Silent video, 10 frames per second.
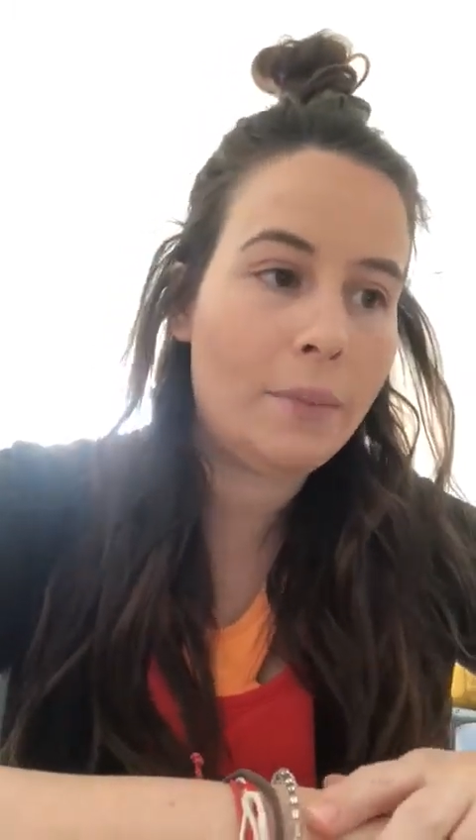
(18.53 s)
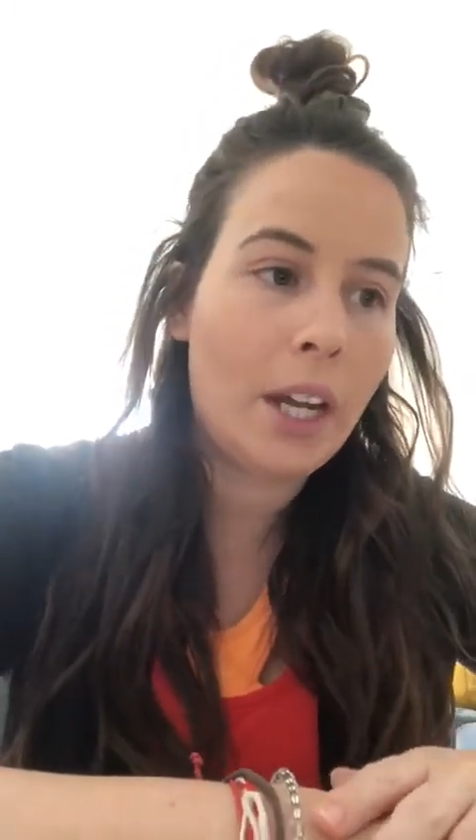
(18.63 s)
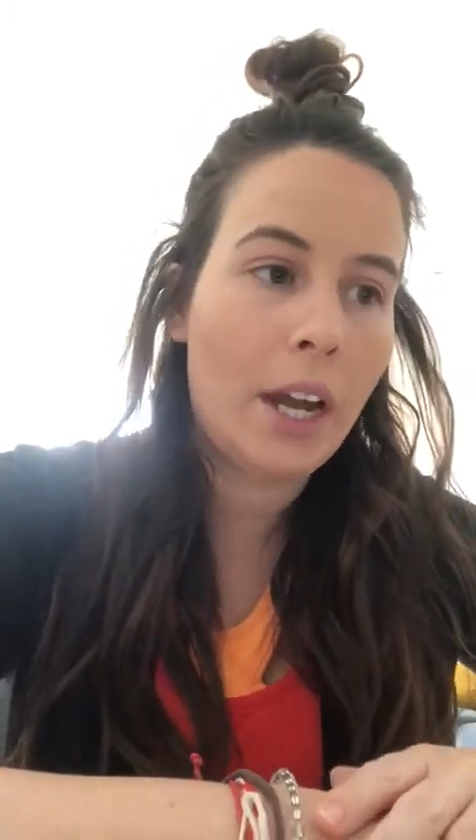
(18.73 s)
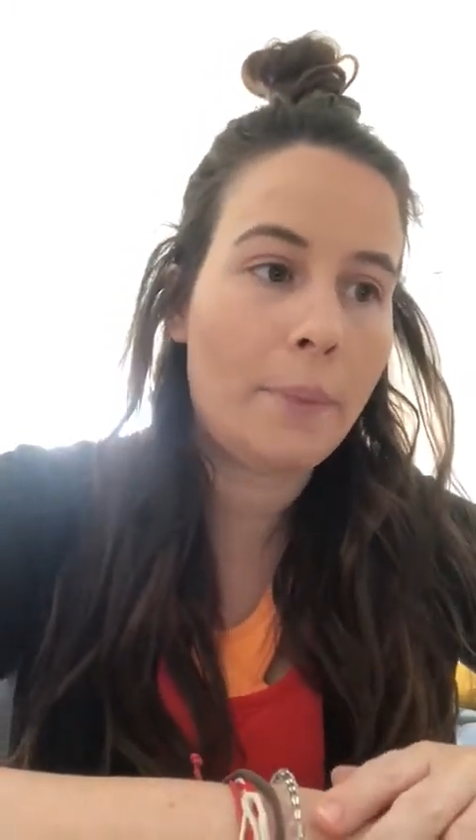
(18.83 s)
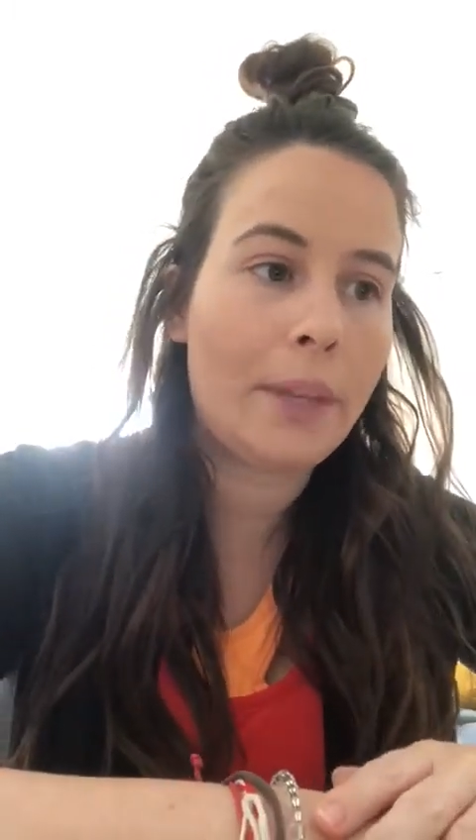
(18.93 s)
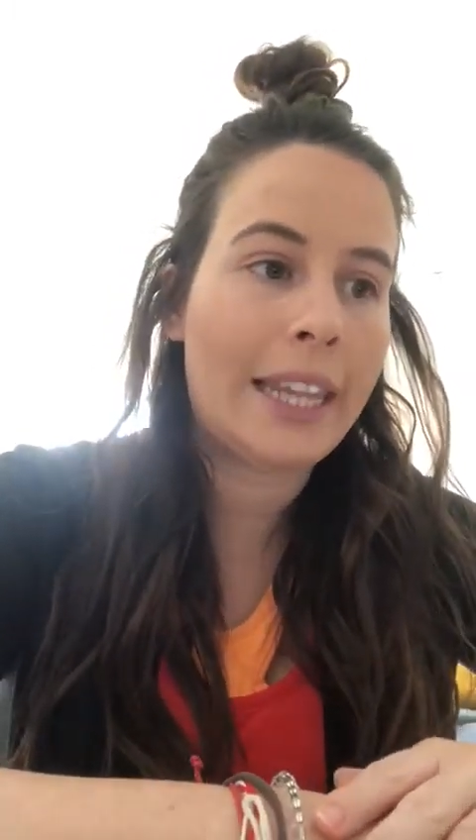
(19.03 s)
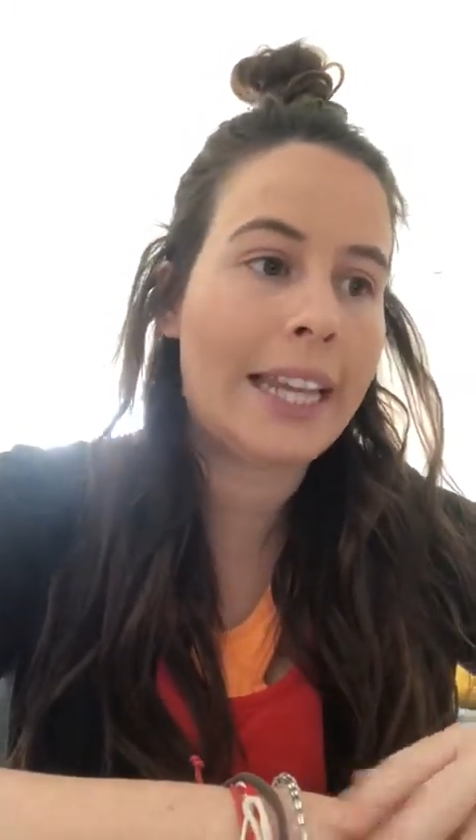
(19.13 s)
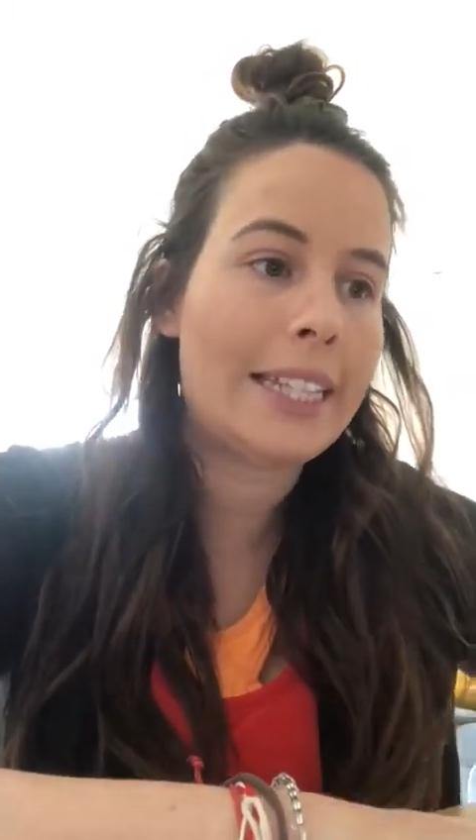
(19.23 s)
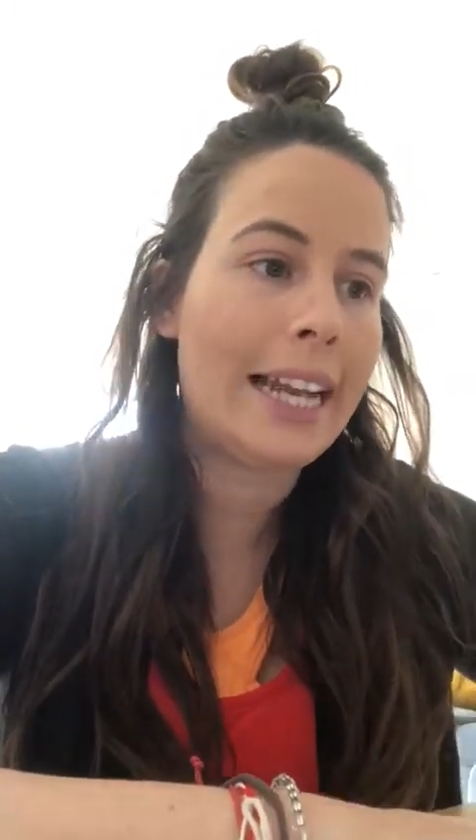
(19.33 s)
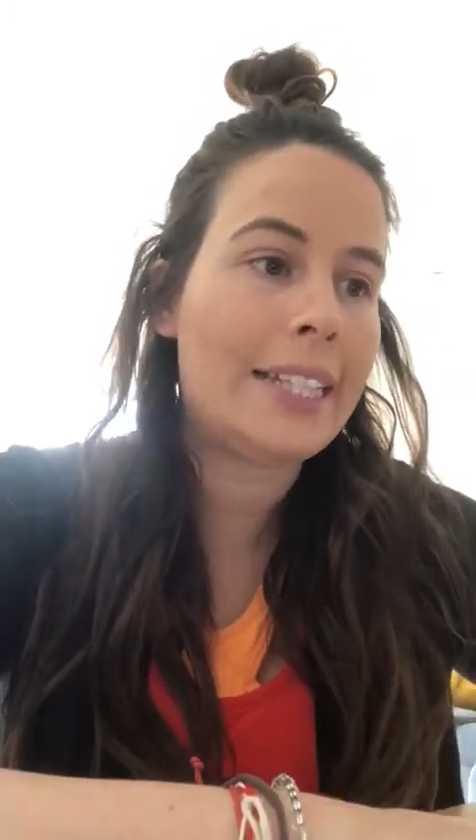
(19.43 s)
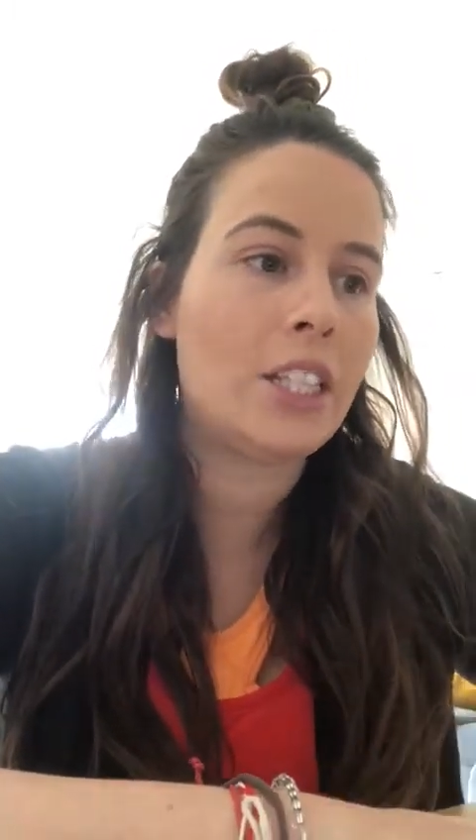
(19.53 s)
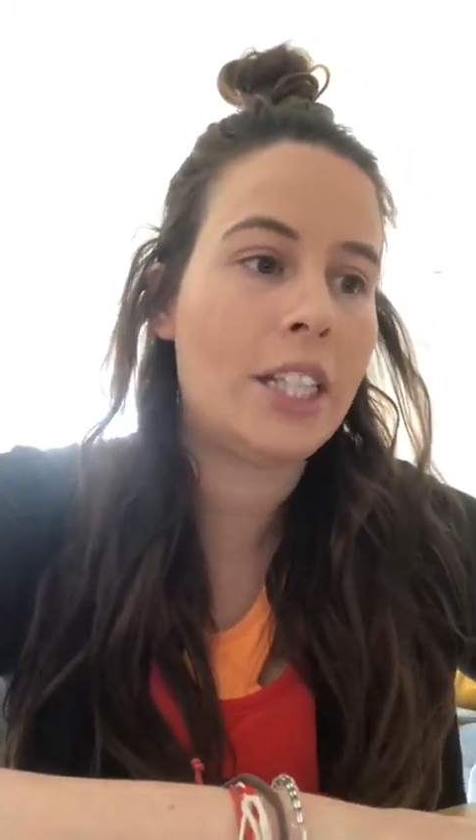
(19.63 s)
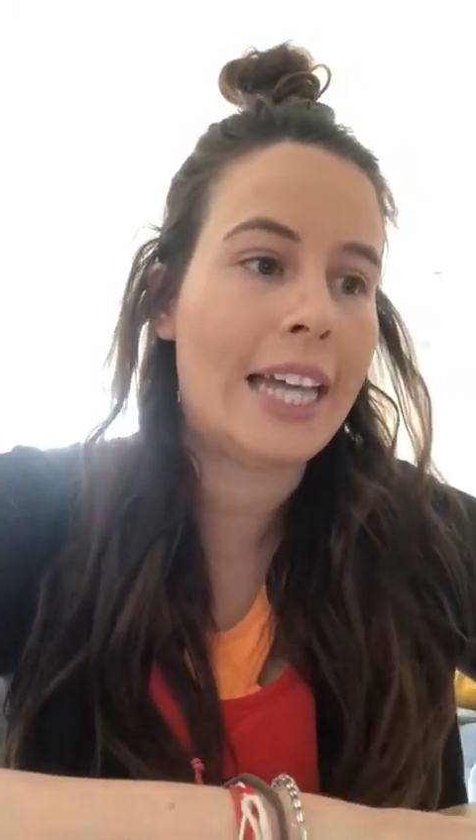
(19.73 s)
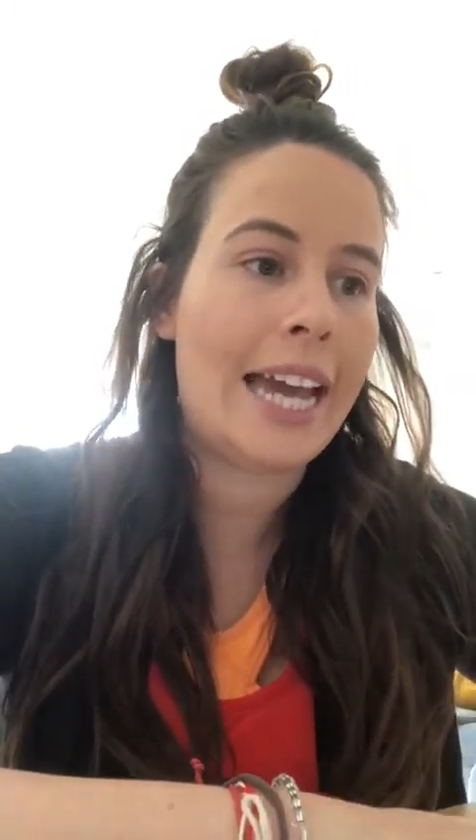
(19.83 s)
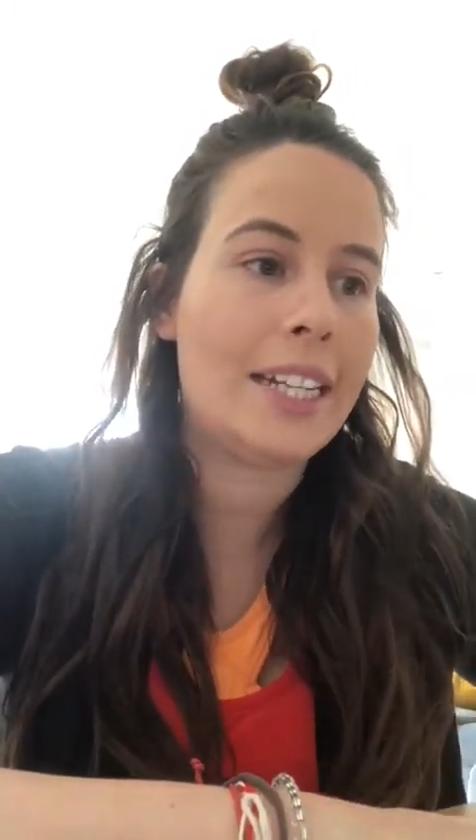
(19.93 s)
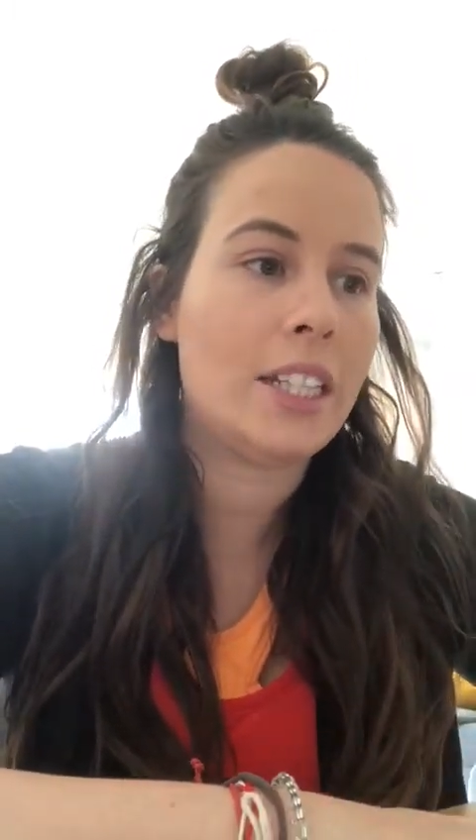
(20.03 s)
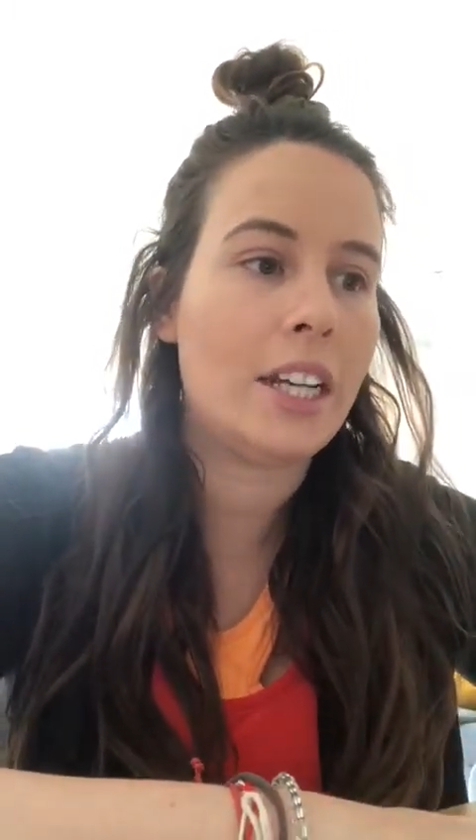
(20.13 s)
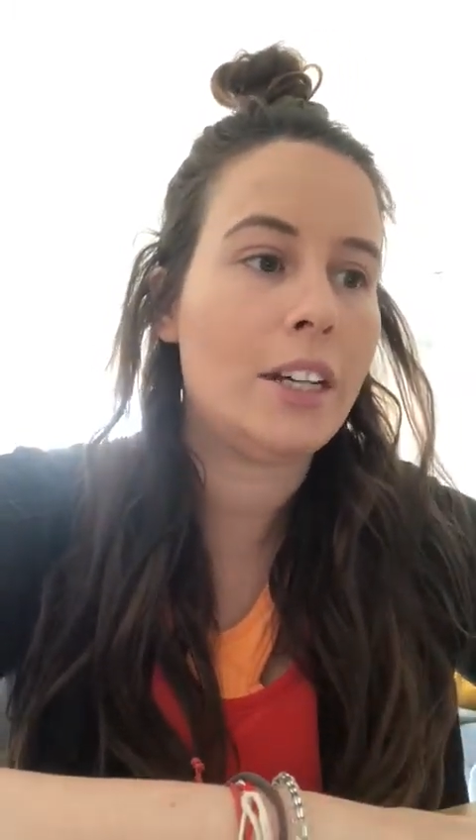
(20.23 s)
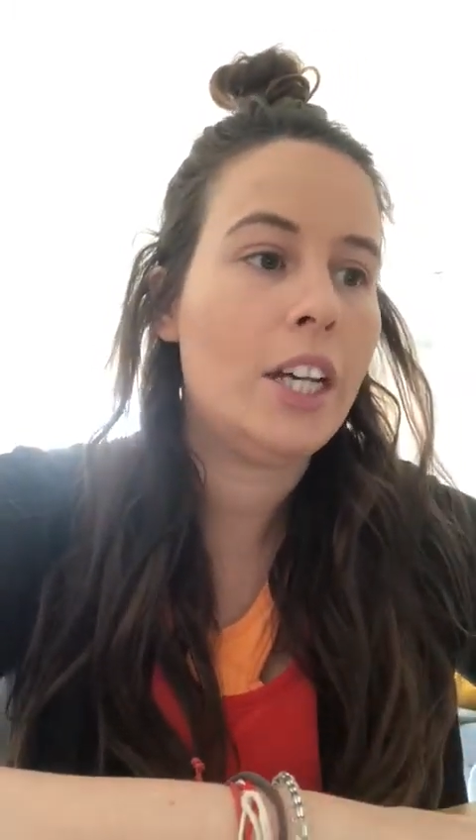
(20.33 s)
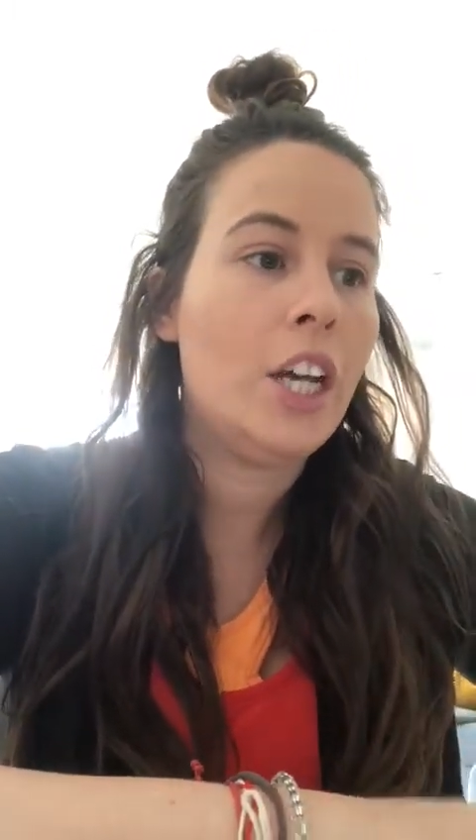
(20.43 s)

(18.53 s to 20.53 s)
and that's a letter to the editor.